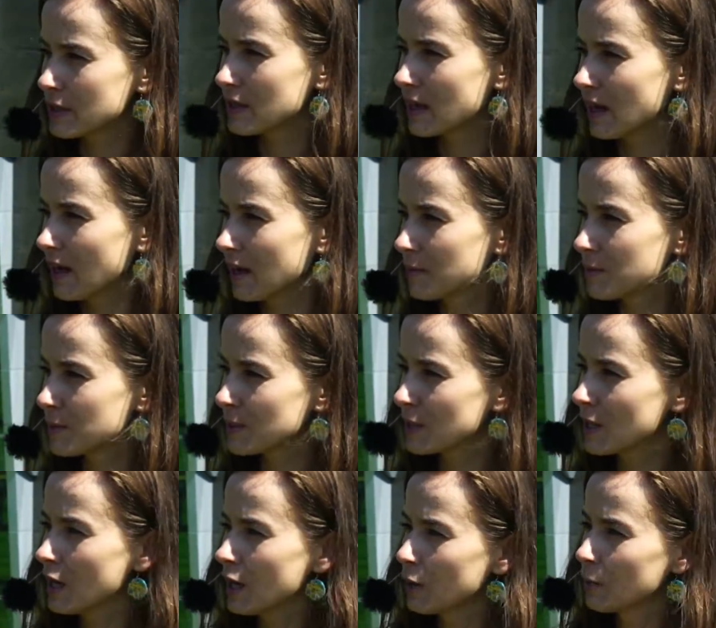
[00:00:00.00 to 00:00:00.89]

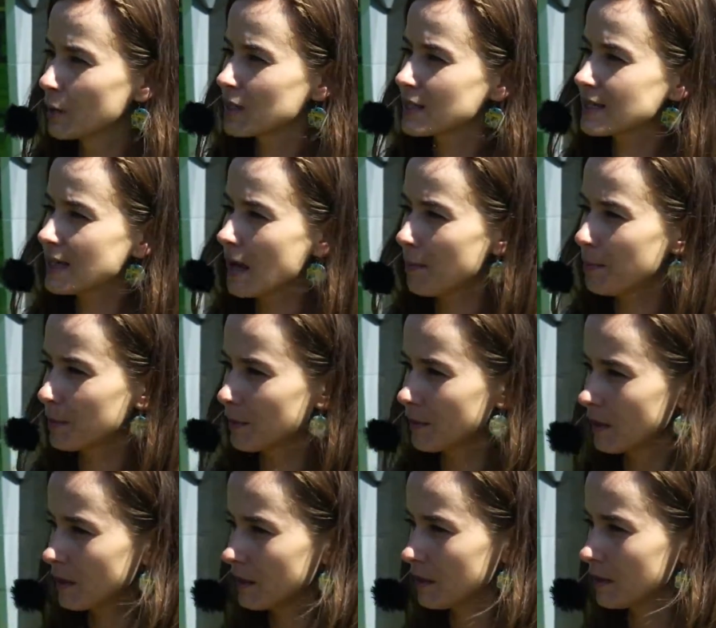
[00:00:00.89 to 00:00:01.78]
times were
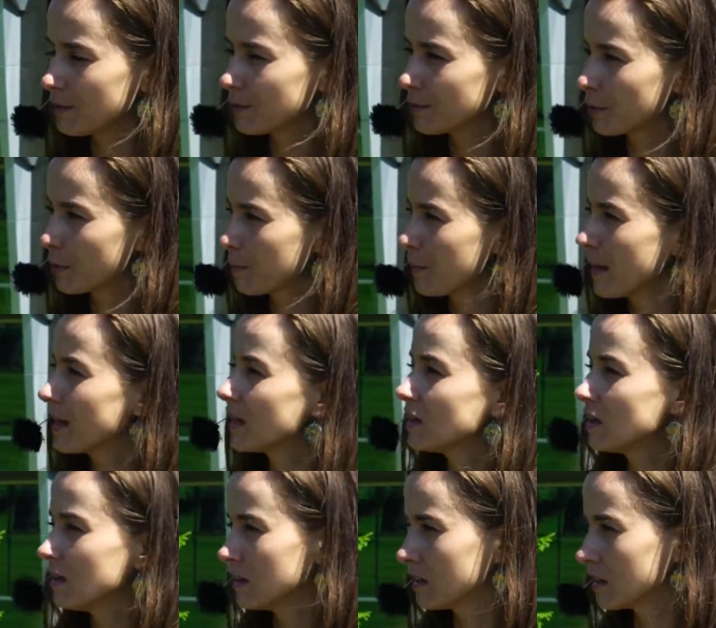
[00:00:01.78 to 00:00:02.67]
separated for
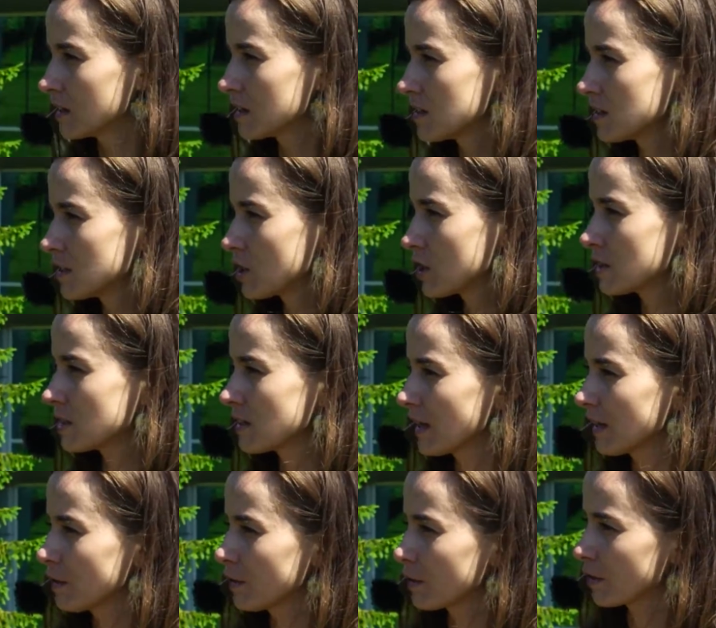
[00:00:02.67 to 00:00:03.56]
many years, just
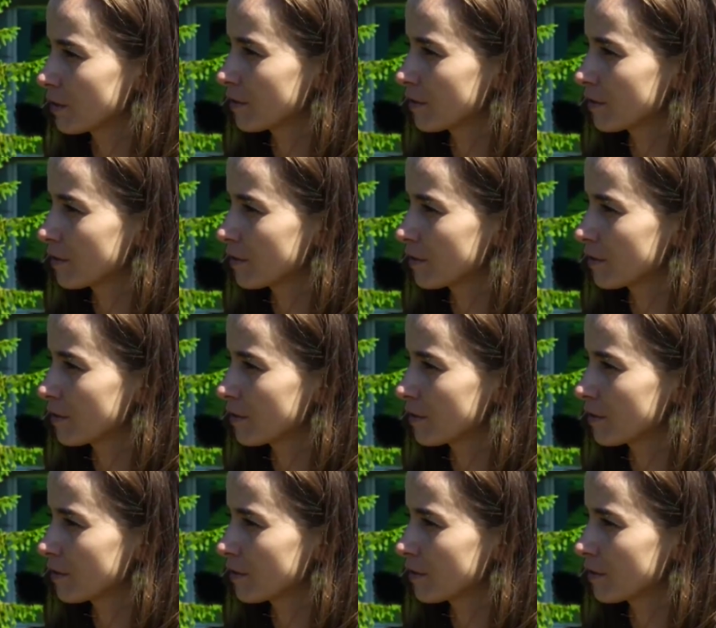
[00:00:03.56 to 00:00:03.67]
like your